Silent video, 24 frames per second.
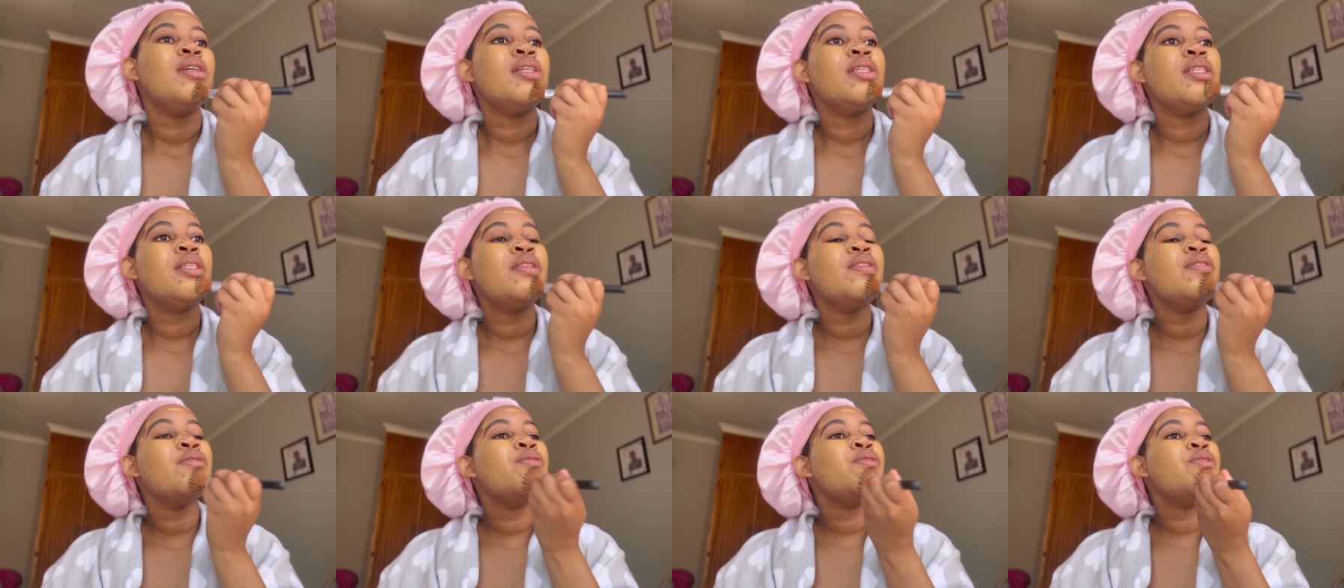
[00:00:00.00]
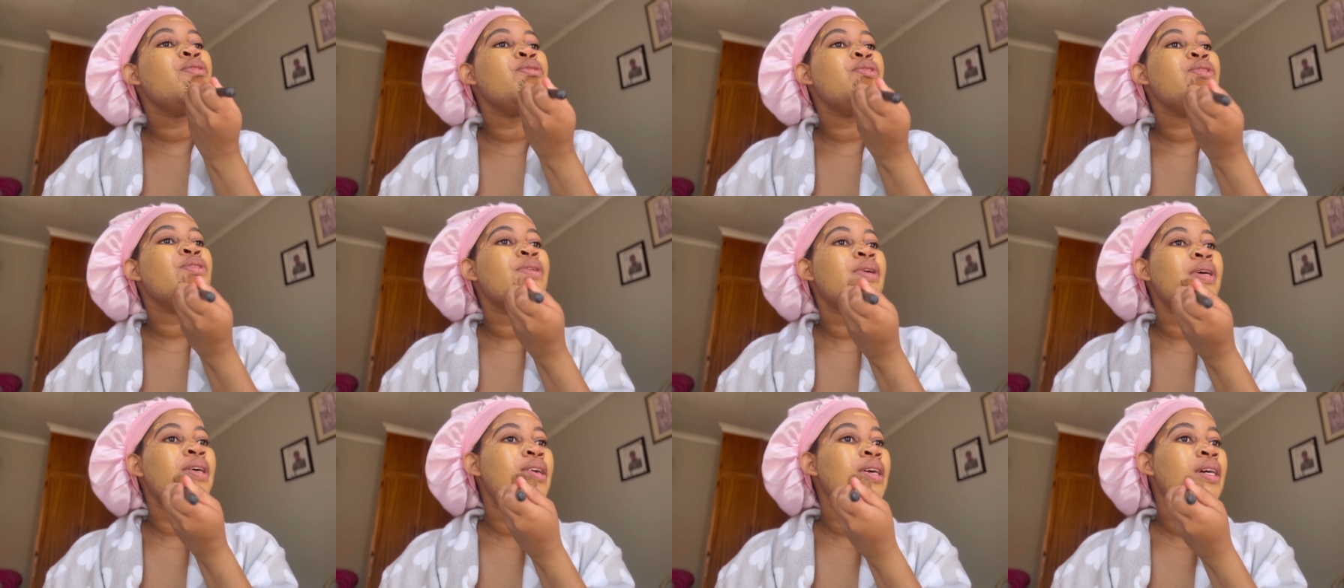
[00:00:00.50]
so you
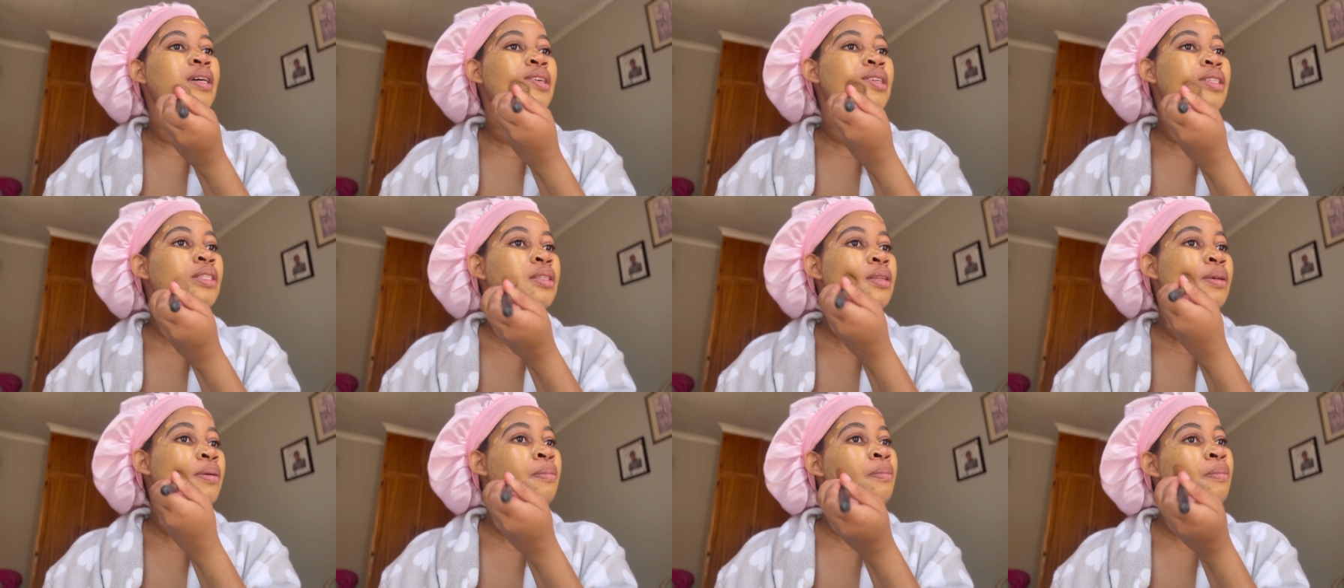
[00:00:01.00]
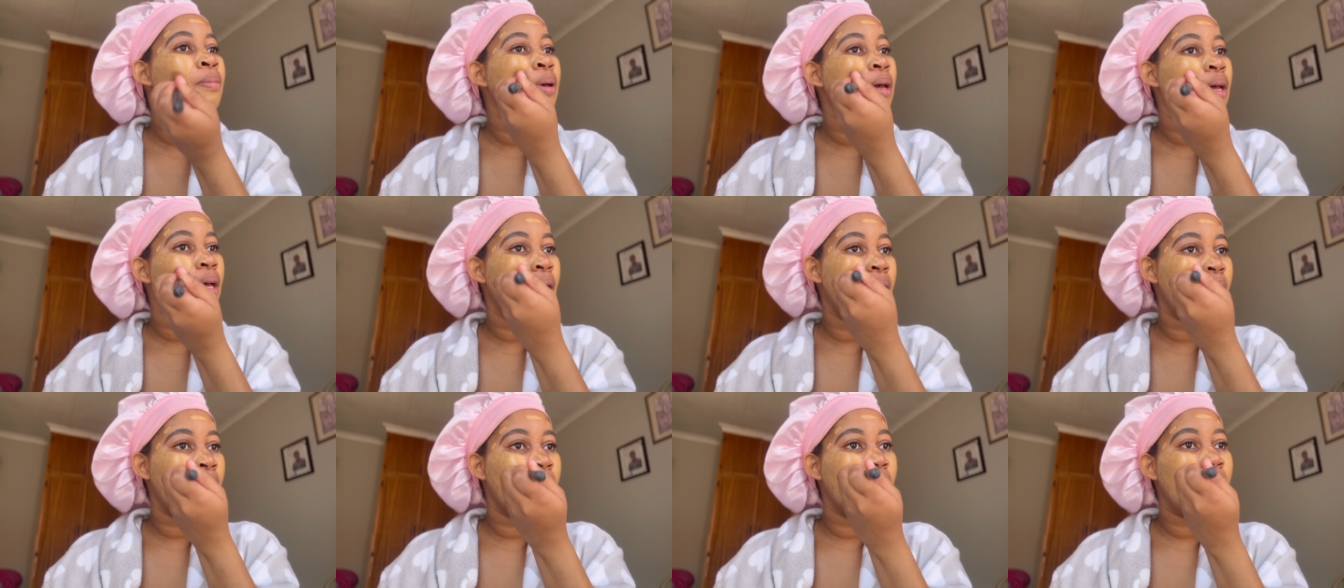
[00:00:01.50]
guys
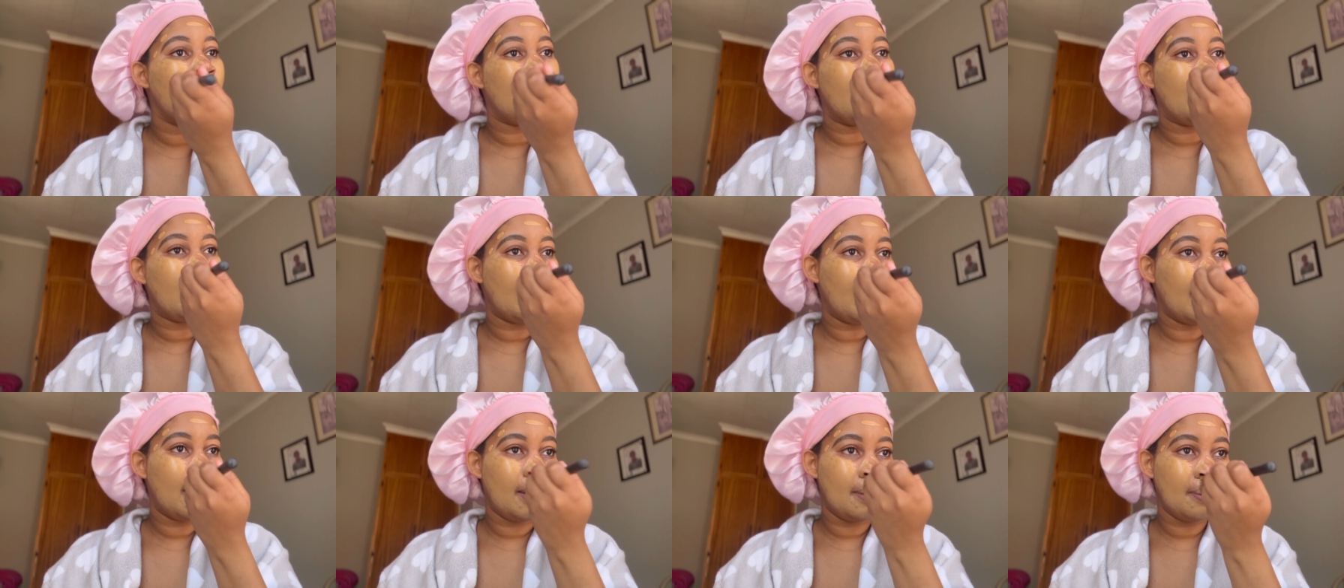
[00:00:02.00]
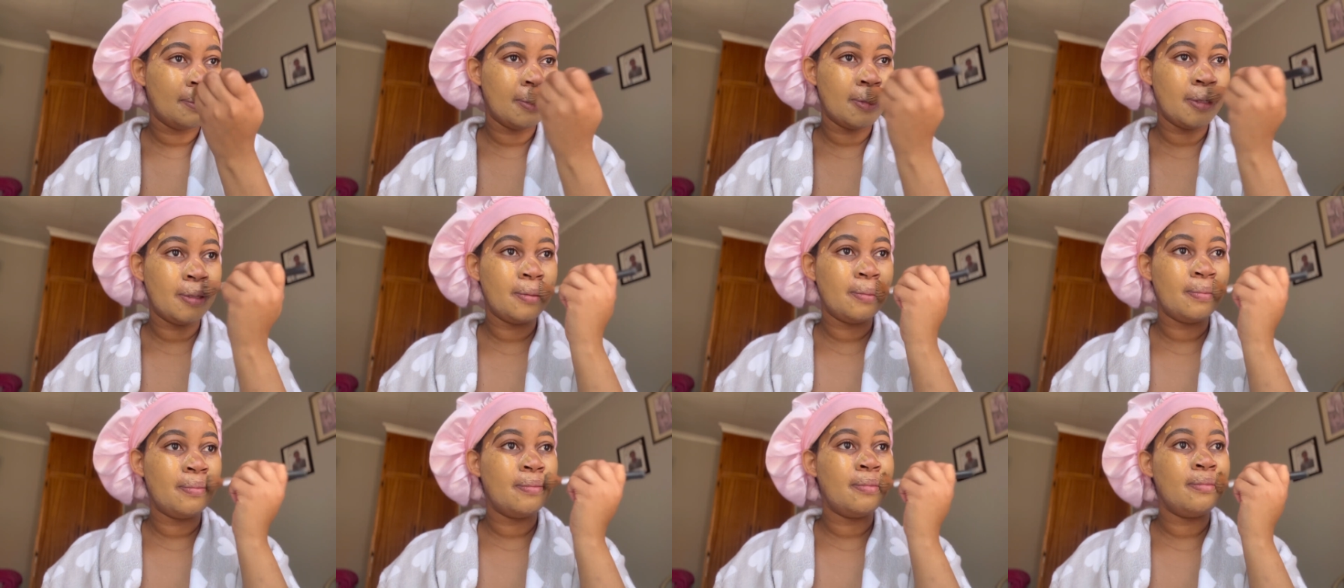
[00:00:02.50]
better
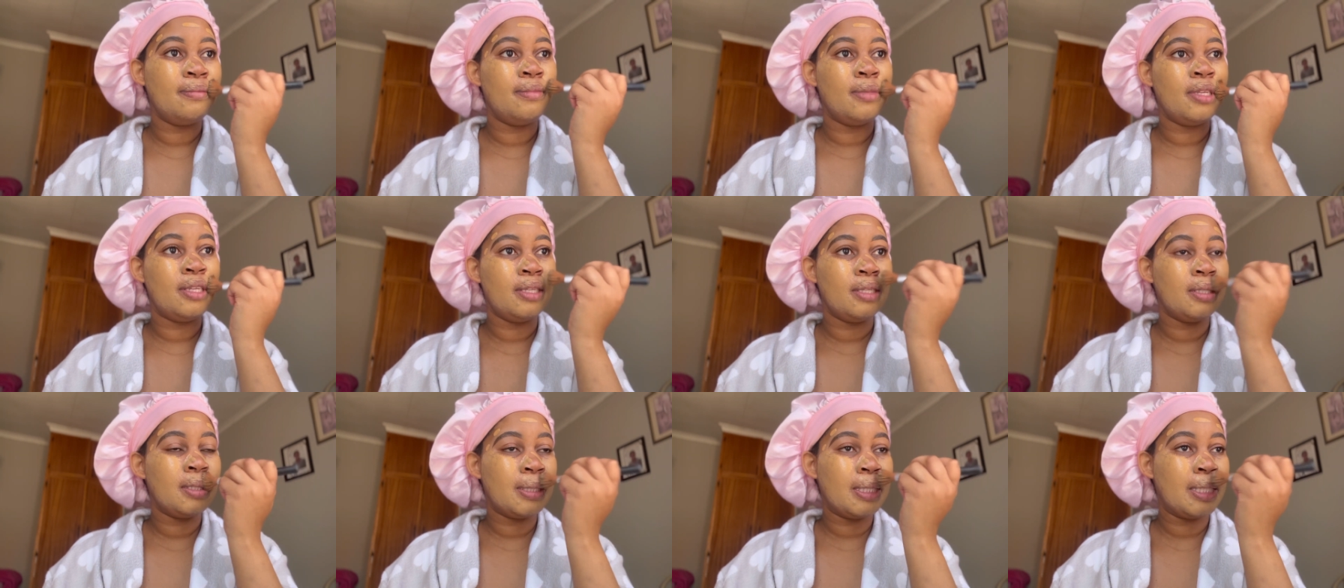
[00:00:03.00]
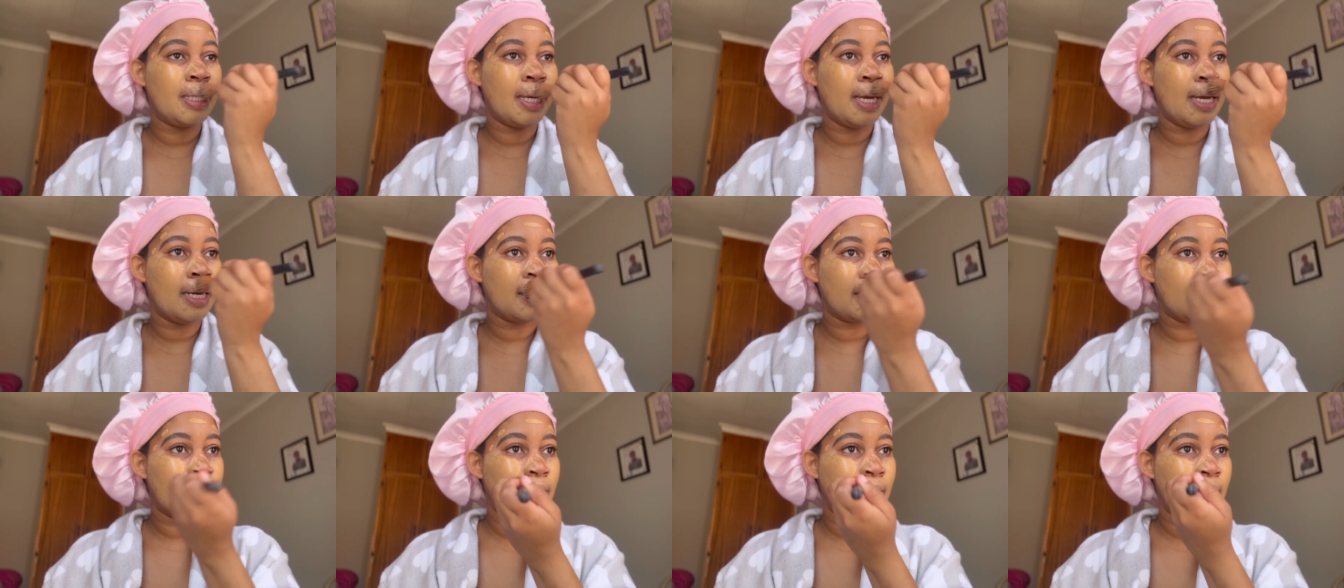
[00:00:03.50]
enable me to
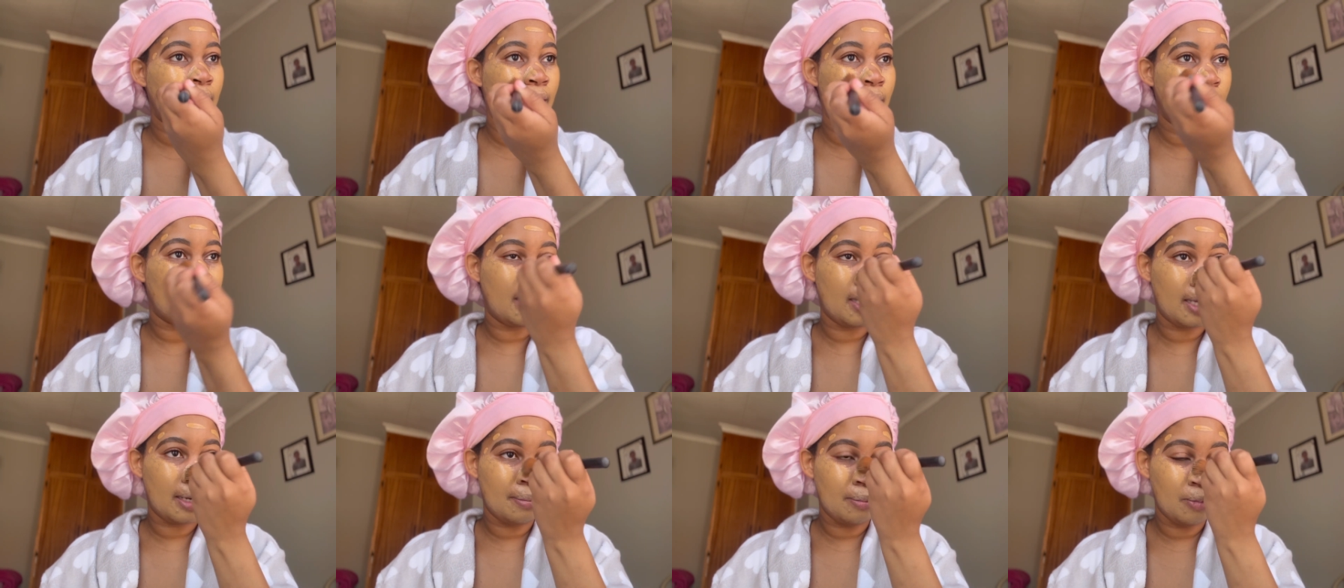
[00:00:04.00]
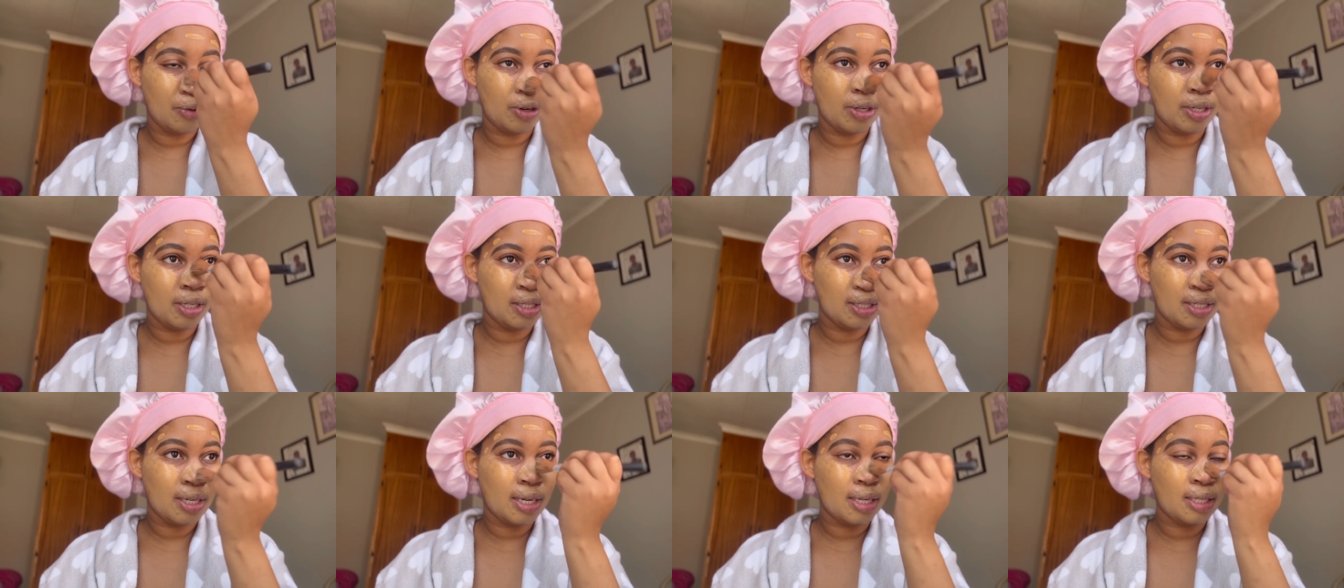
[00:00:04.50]
actually get that
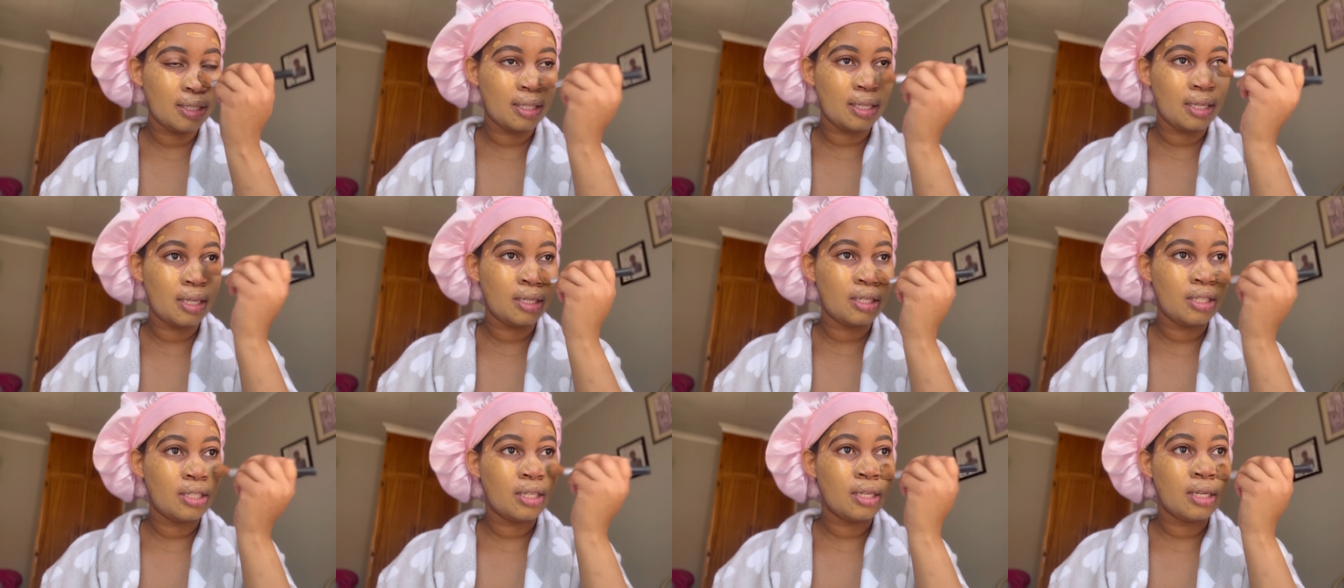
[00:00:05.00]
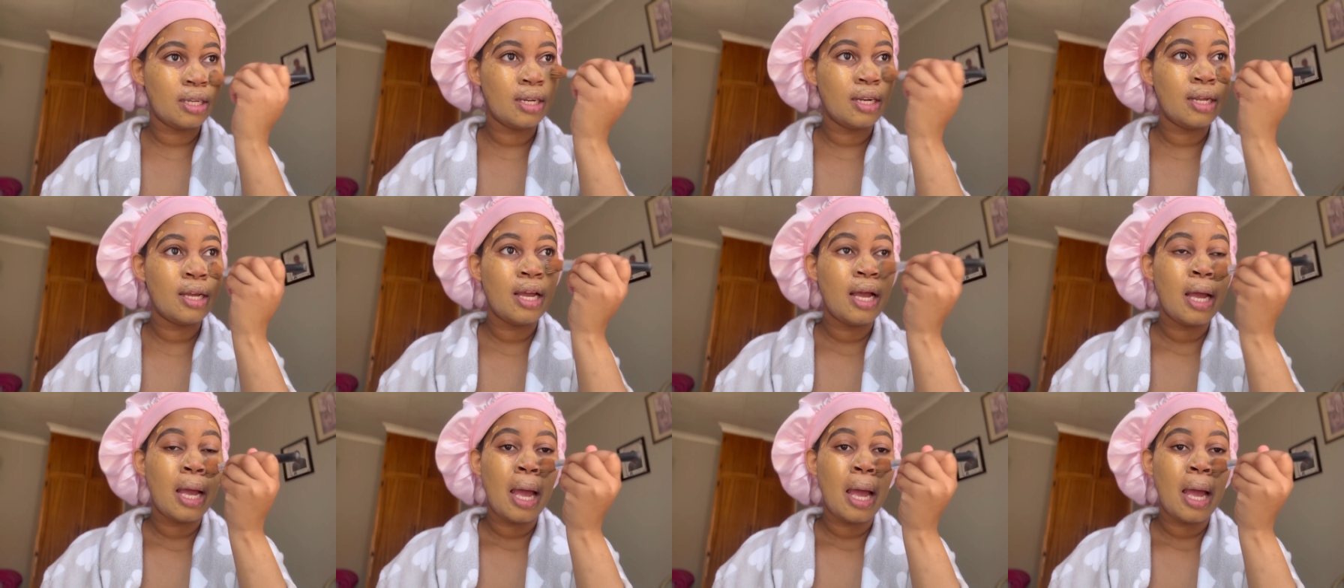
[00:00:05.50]
monetization